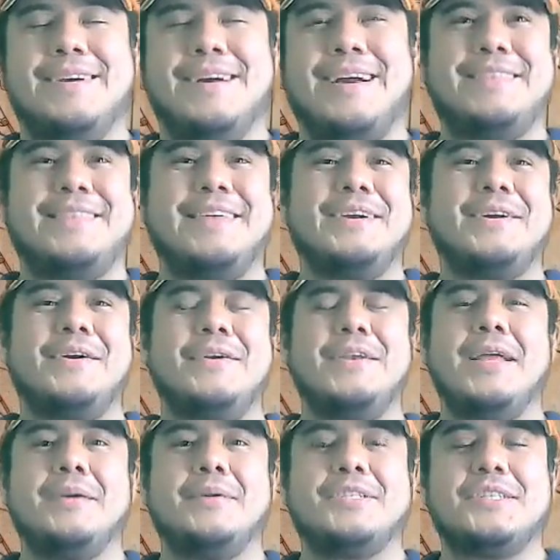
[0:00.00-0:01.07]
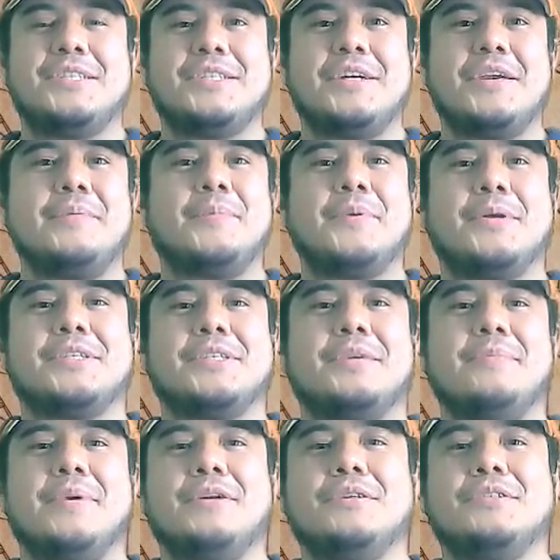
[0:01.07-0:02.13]
I think all languages are
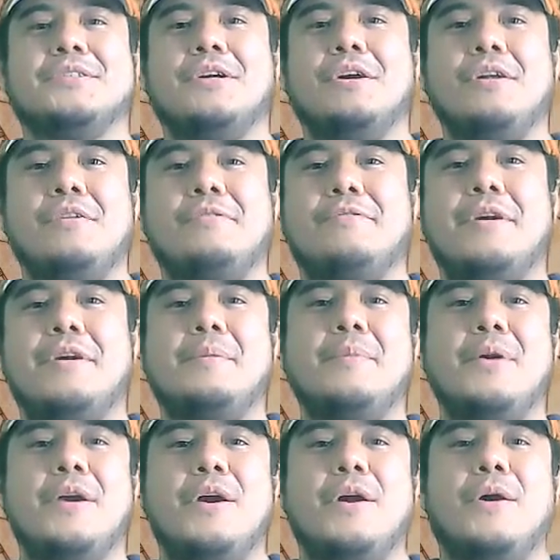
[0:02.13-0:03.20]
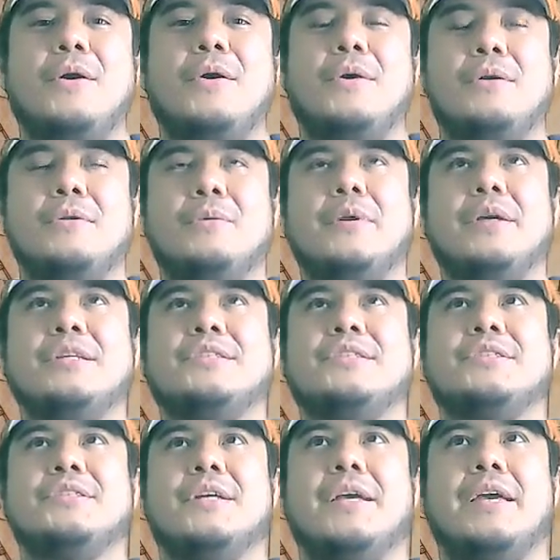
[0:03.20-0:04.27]
important because all of them
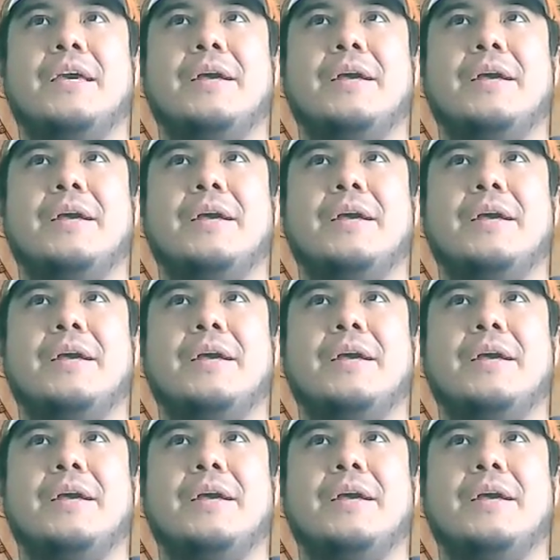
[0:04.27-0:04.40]
always